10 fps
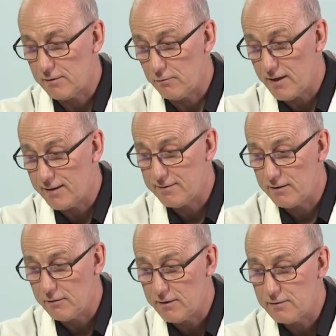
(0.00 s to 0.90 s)
So 90
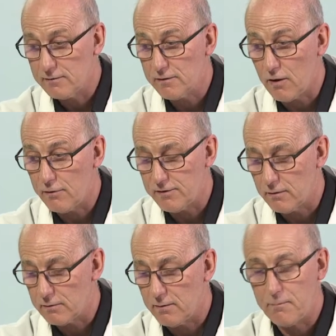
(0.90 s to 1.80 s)
degrees to the
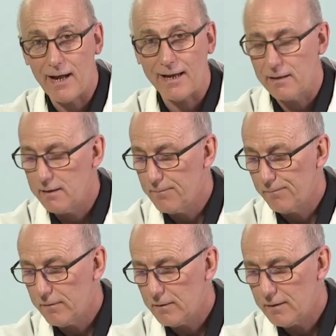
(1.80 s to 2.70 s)
horizontal and back.
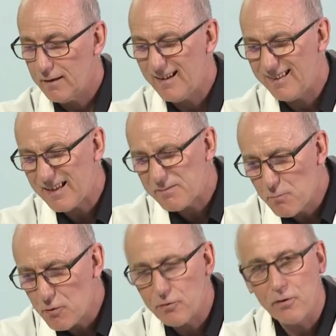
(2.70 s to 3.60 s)
And that's
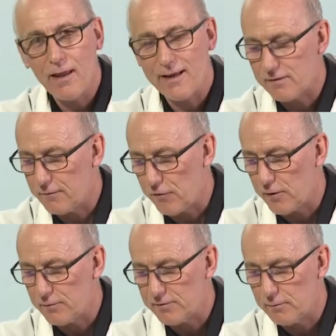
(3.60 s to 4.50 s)
more or less the
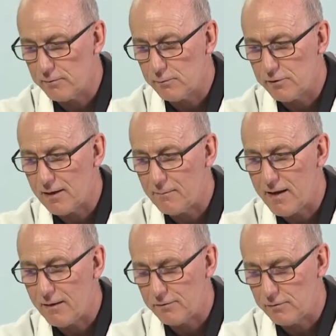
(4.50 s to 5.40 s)
frequency with which I'm
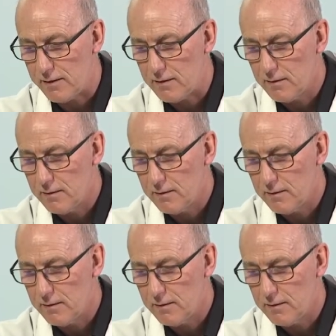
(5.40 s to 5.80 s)
now doing.